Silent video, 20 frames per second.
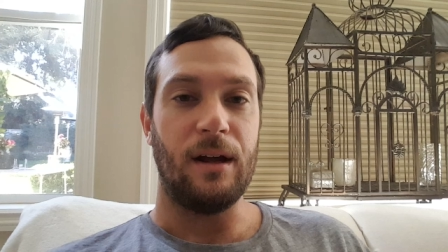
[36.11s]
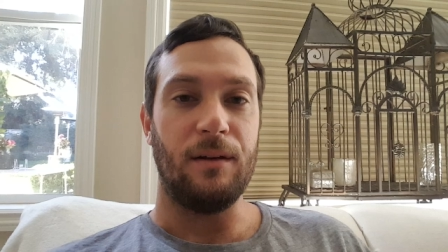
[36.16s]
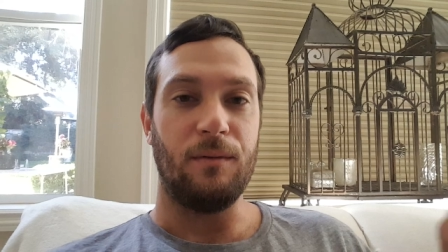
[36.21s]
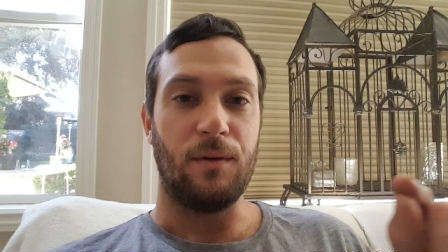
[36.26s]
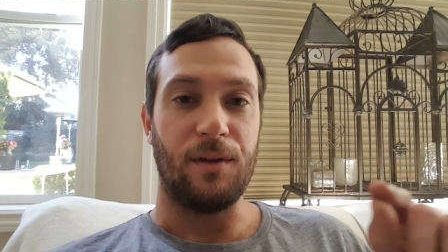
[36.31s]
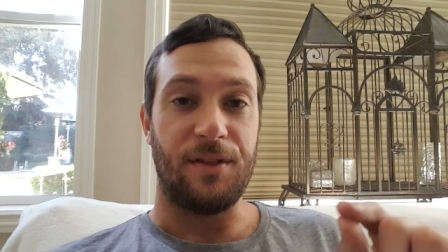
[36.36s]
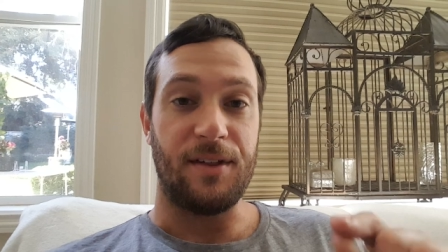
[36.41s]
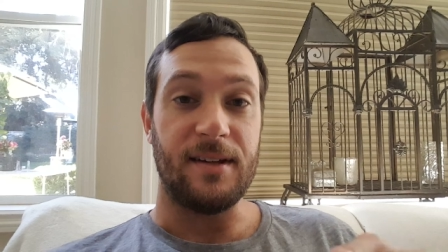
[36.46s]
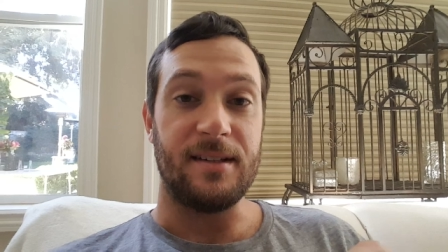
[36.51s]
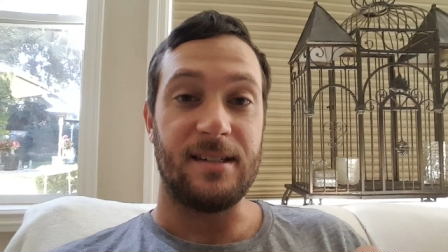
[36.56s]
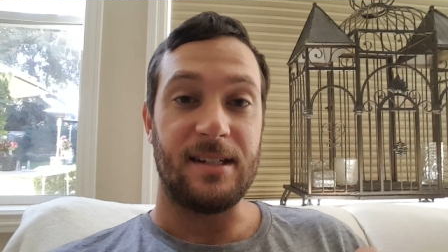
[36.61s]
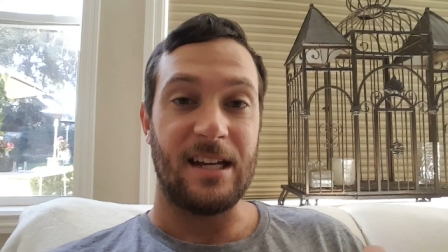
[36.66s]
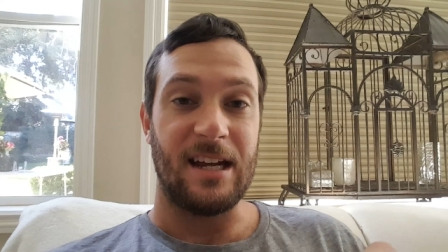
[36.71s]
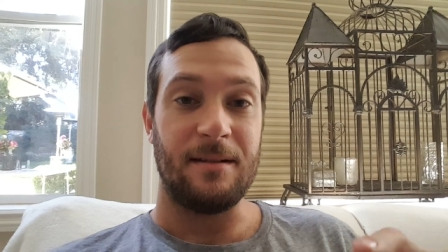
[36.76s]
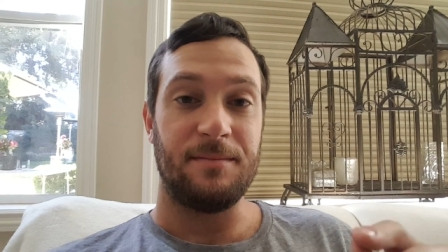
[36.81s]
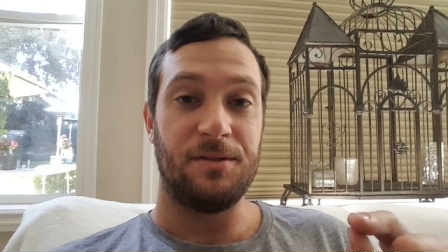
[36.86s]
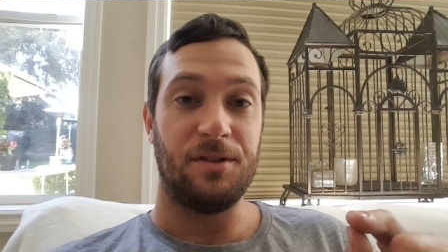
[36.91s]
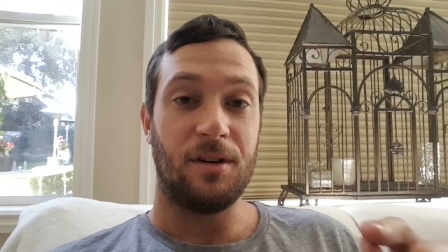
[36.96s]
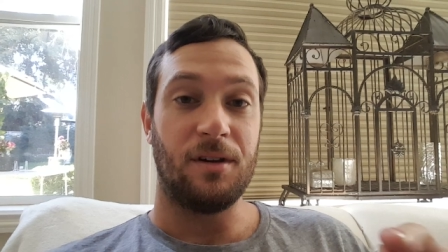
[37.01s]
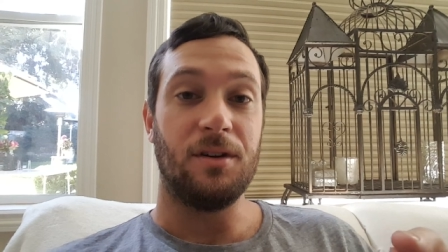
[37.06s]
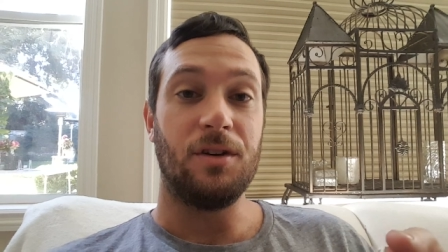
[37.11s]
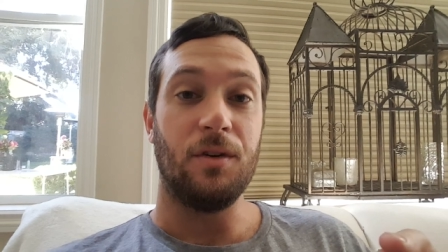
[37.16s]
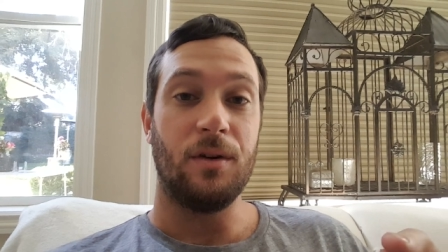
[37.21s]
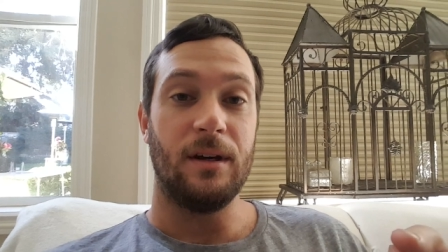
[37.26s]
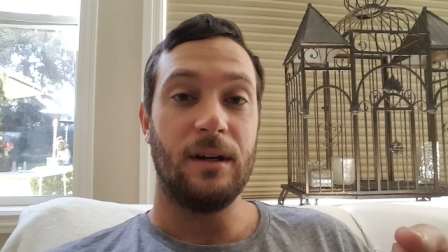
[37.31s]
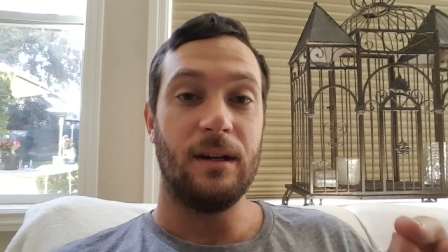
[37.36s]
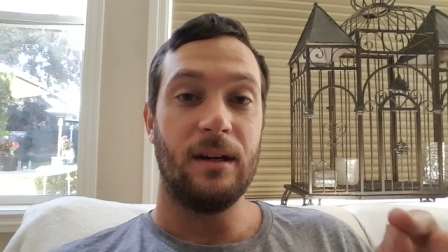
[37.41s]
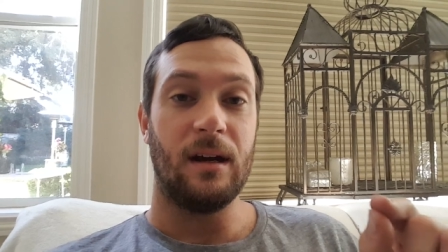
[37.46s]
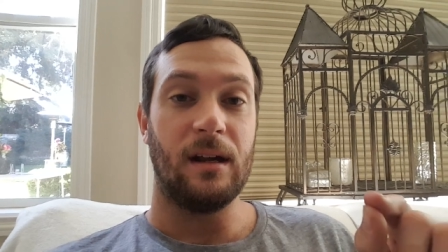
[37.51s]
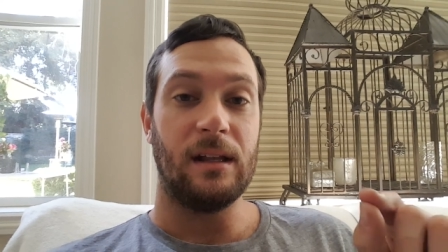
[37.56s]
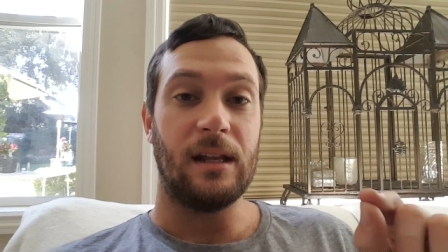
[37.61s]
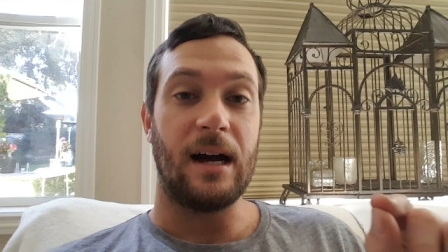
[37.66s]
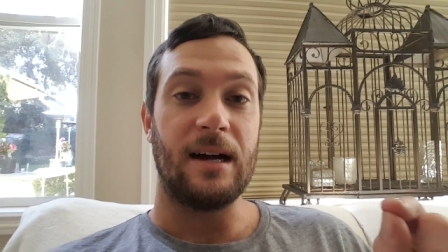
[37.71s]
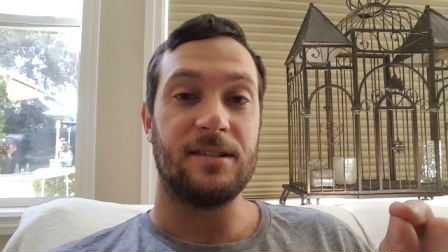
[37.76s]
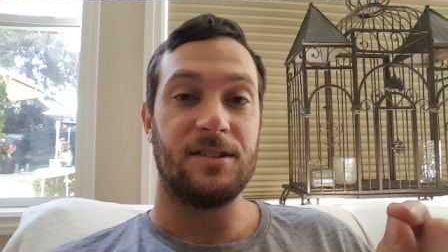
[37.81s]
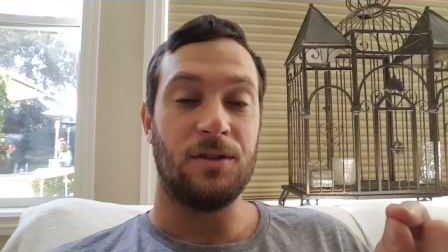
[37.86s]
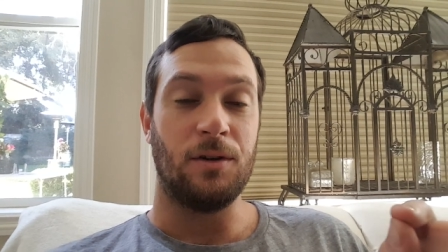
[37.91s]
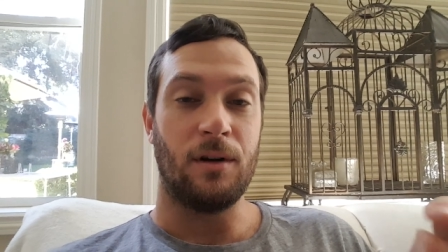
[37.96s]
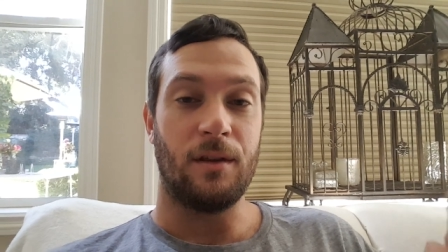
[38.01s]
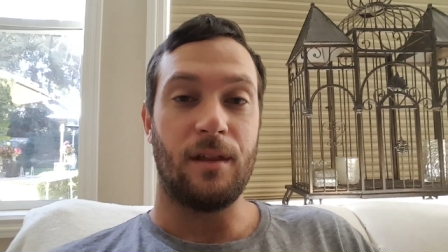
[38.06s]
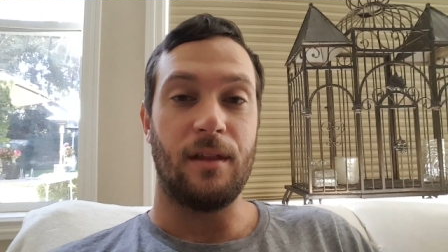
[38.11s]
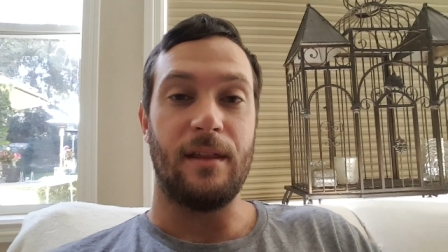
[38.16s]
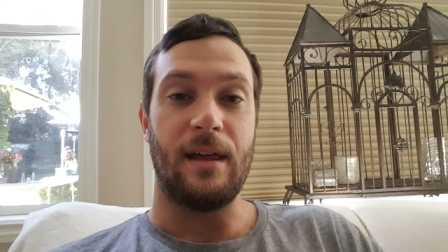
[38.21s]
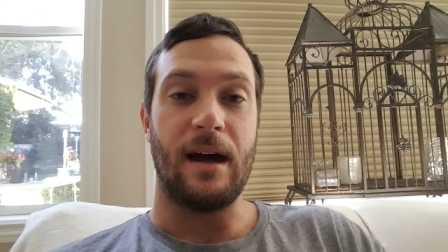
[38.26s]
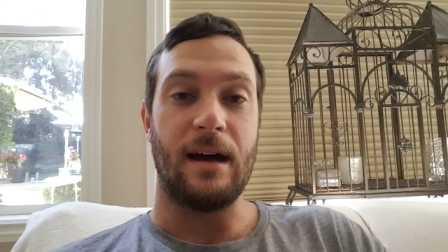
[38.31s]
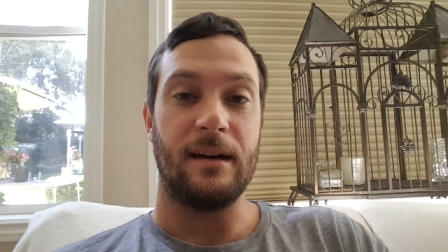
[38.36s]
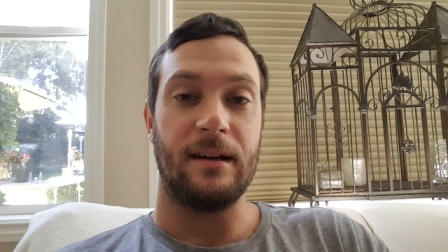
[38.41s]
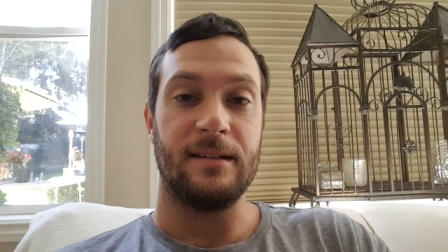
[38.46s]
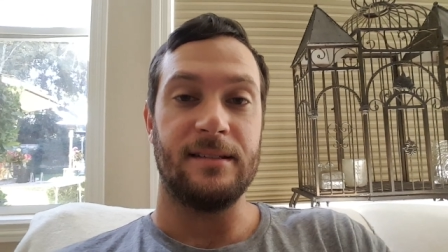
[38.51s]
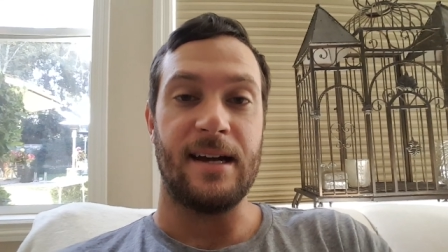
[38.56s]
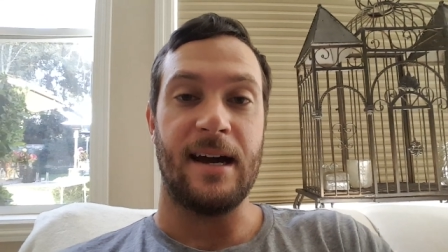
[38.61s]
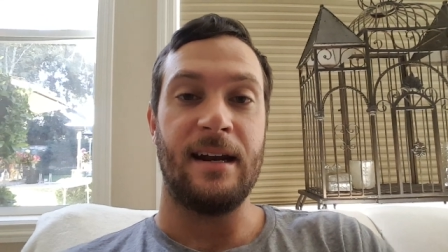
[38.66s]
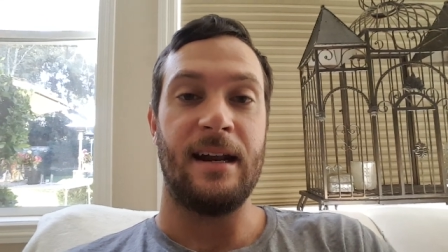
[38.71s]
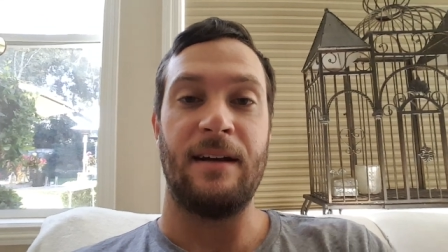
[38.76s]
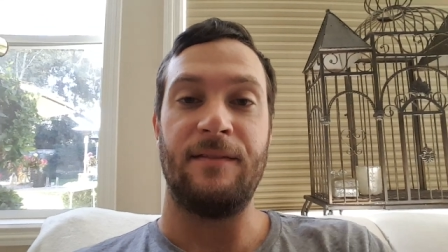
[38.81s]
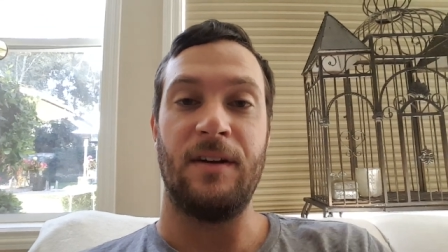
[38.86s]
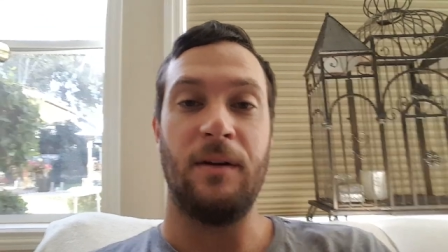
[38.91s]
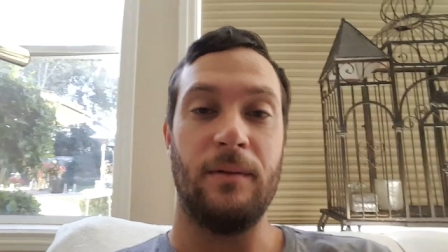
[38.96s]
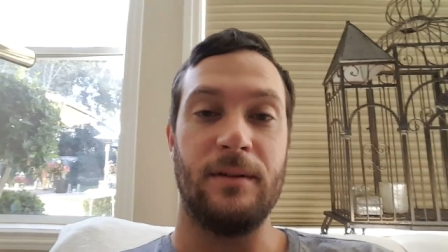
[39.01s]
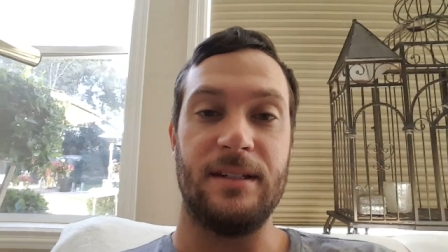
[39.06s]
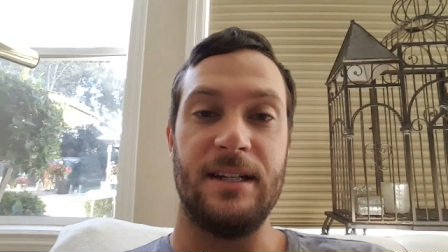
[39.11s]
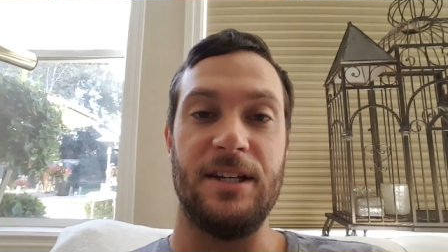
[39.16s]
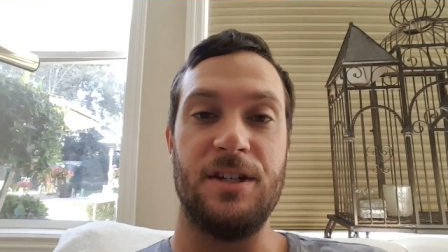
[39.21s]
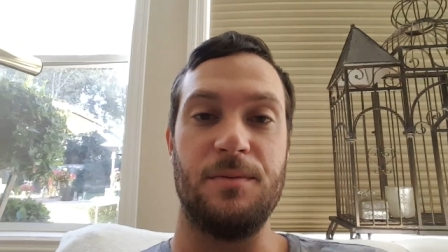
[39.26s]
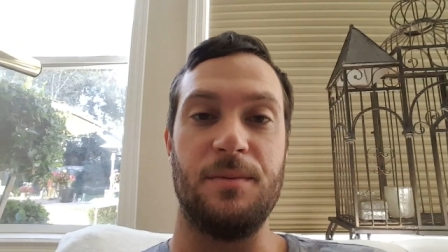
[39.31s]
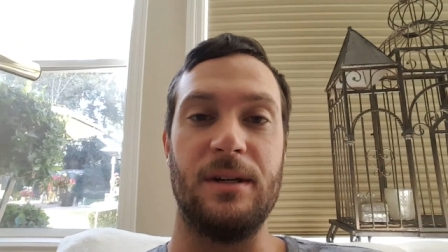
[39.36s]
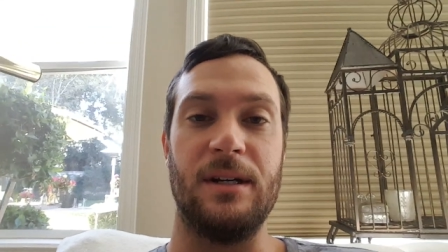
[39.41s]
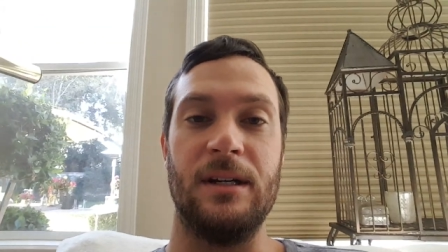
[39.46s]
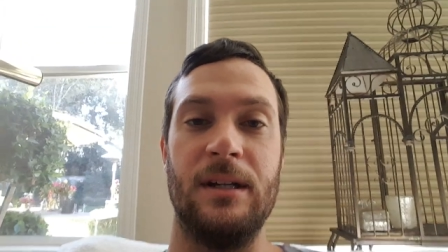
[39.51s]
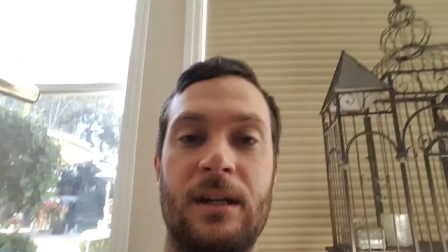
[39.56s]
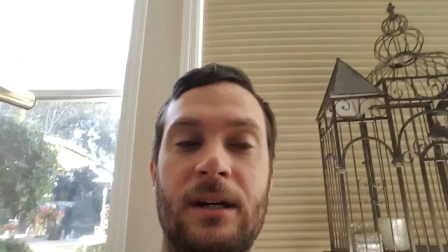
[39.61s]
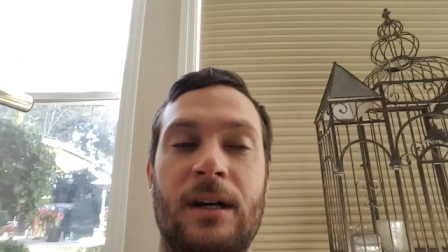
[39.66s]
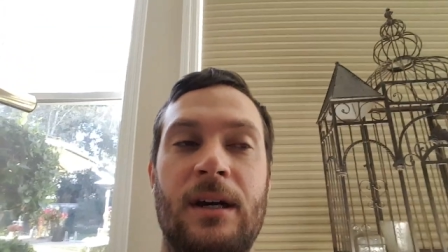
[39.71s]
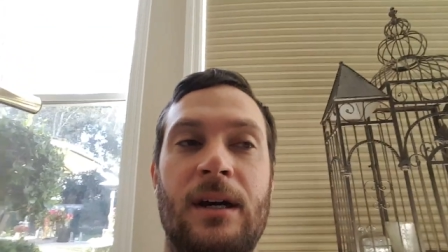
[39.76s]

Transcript: With these tips, you can do it a lot sooner than that because I didn't have anyone teach me.